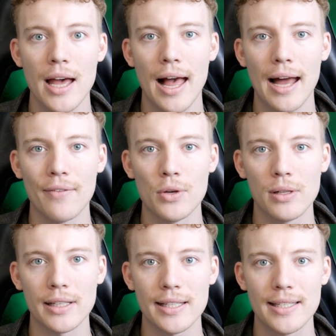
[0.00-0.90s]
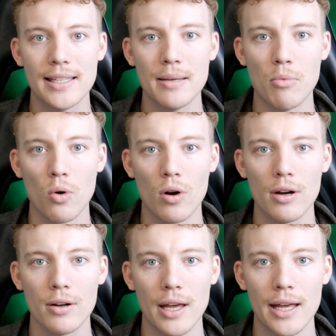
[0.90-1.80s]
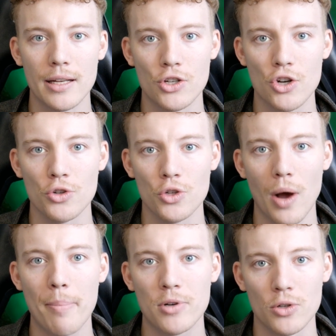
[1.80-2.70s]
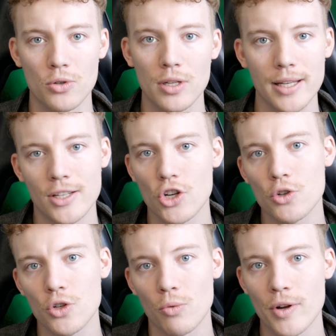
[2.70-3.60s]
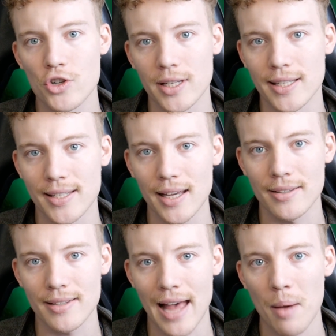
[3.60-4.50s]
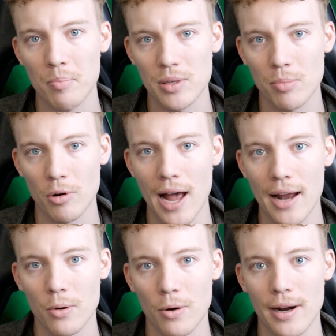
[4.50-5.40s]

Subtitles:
And if you click see more, it shows you originally 6 apps per category.